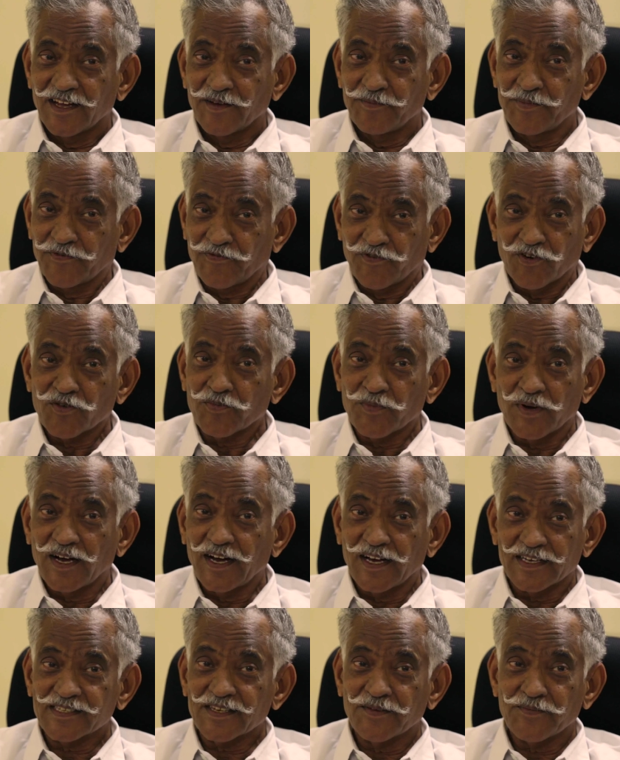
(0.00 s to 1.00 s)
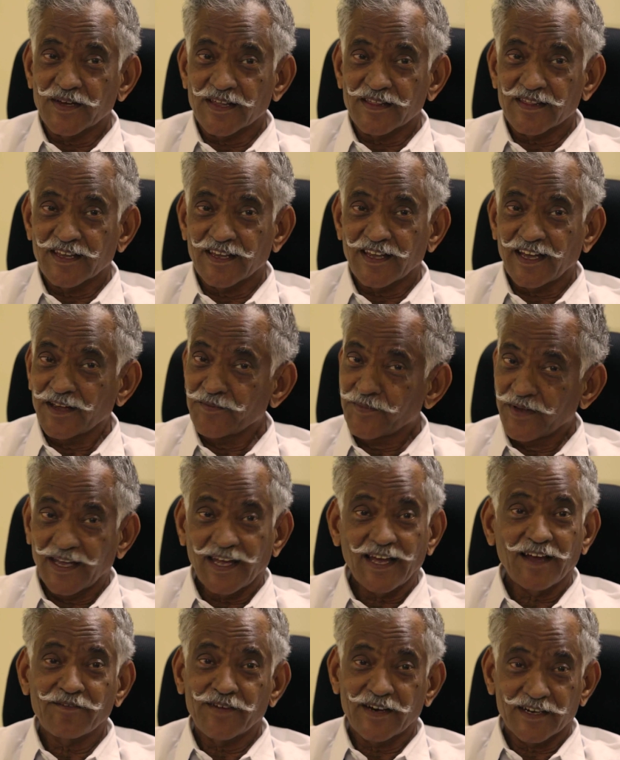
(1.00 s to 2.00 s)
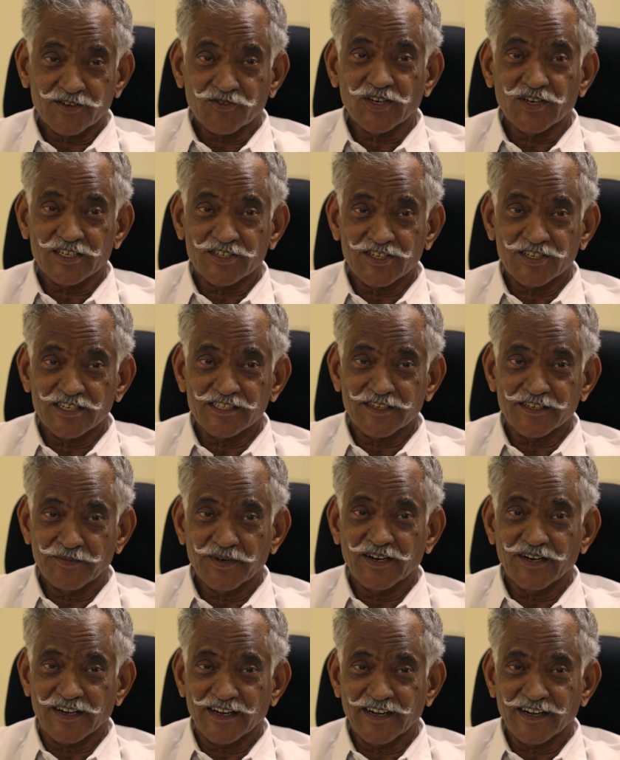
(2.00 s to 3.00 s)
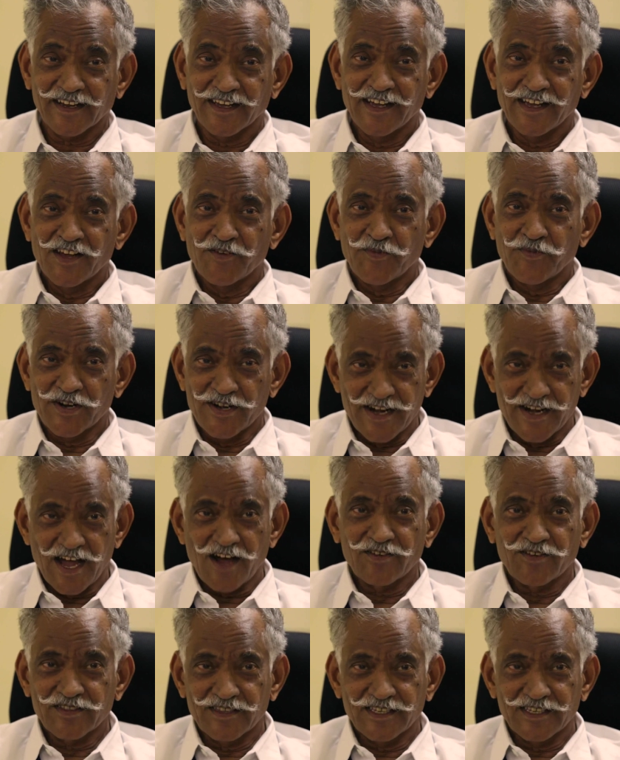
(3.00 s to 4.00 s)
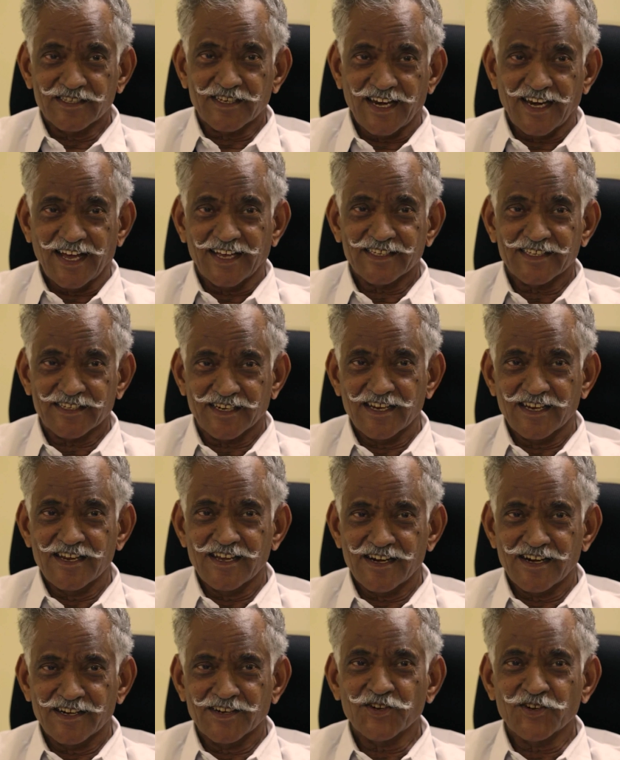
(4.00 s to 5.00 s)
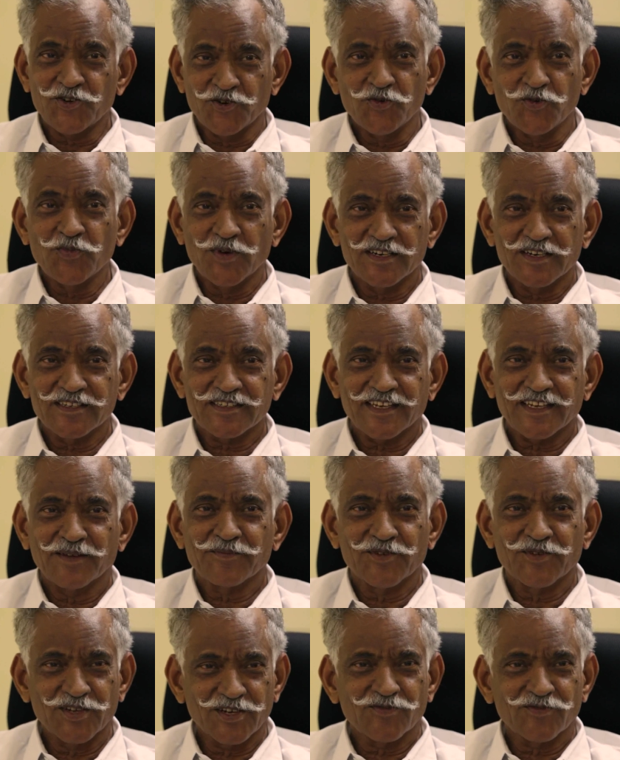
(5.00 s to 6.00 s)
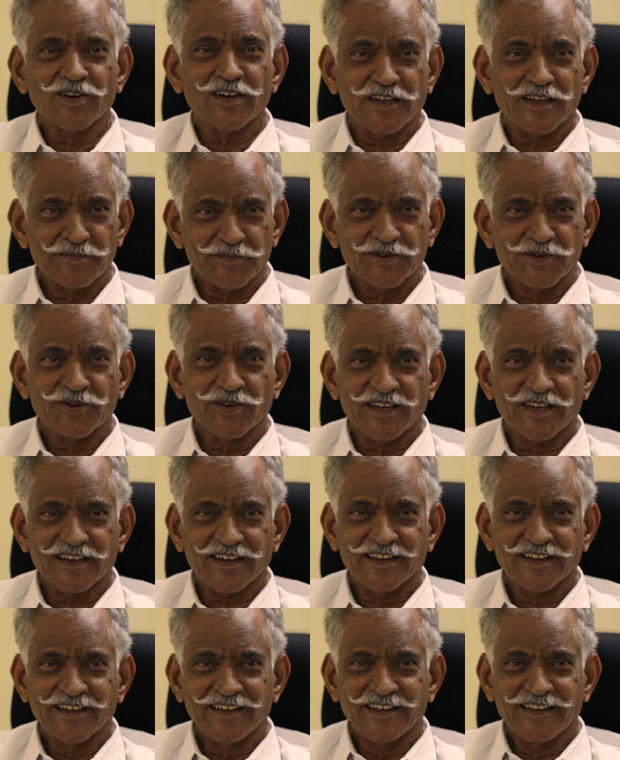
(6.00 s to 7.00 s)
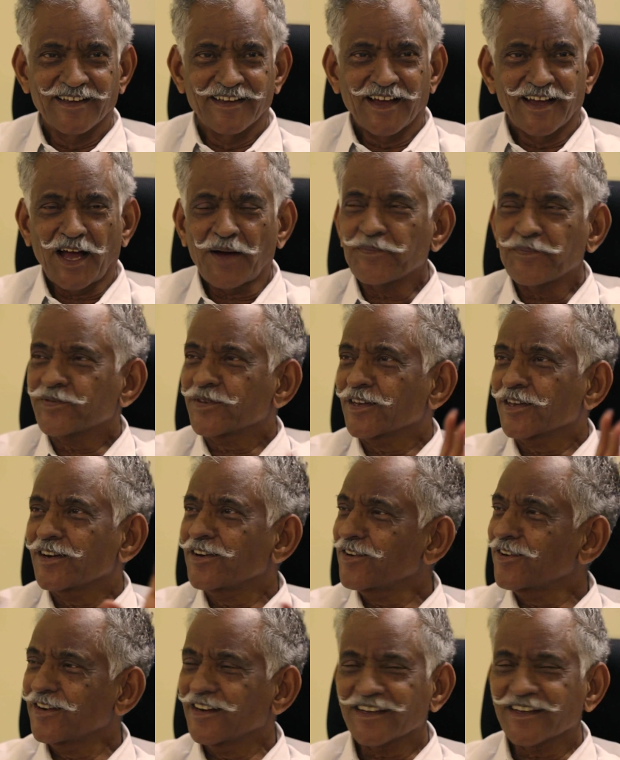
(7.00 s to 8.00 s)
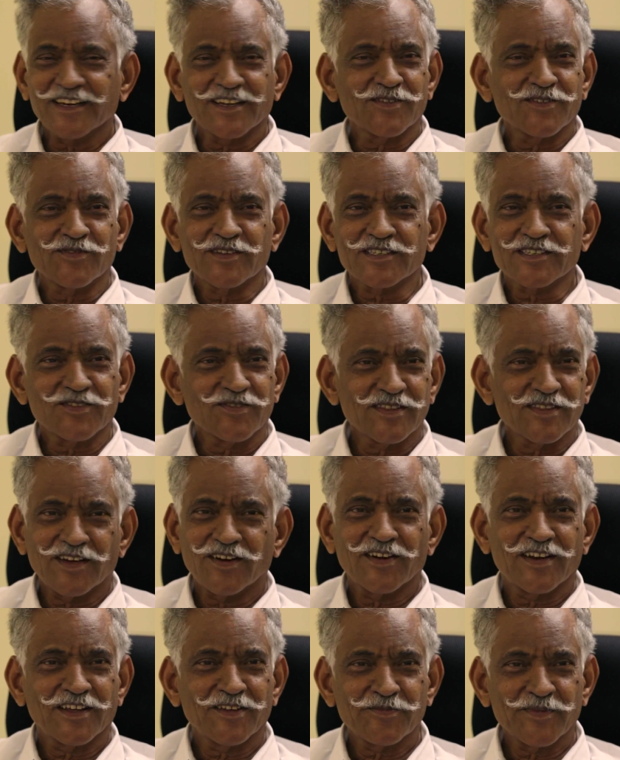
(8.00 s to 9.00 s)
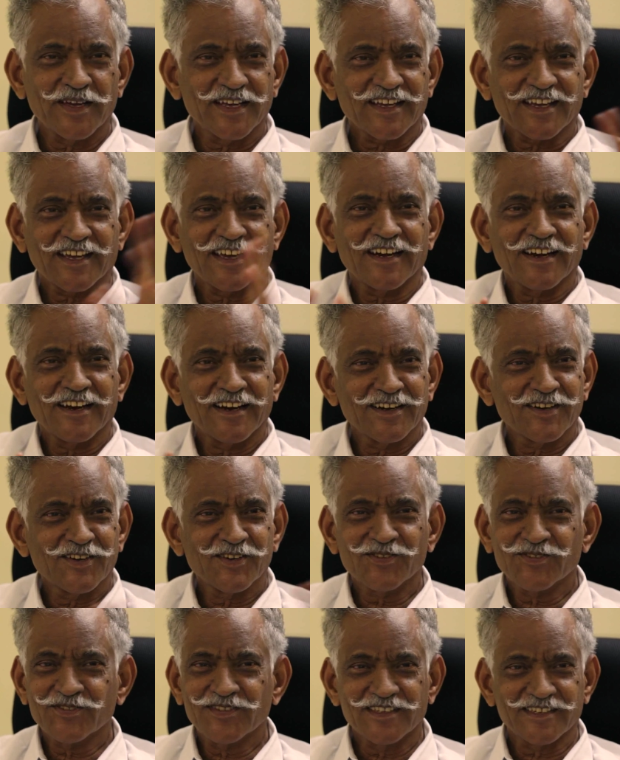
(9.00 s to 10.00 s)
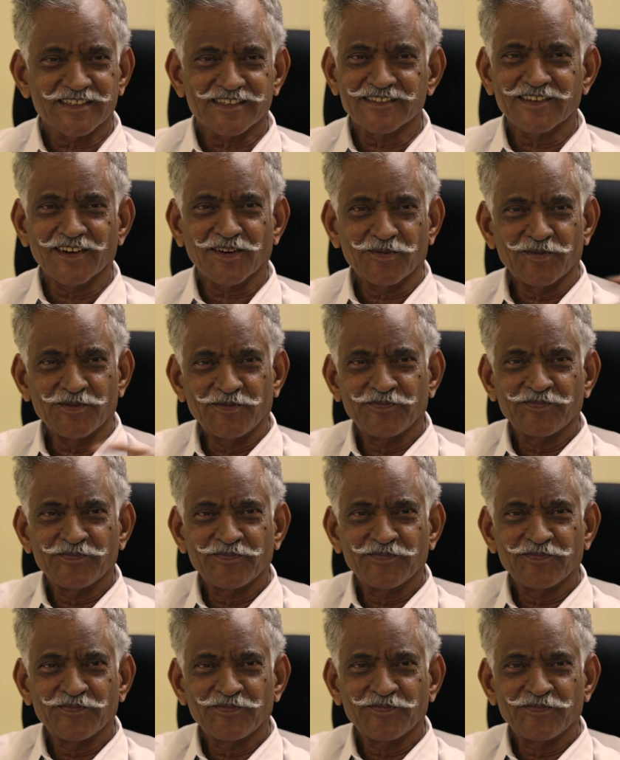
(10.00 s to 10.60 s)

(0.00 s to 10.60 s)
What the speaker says: before Mahasamadhi, I may have had questions about it, but now this last year and 2 months, I'm doing what I'm doing, absolutely convinced. Without him, I cannot do this job.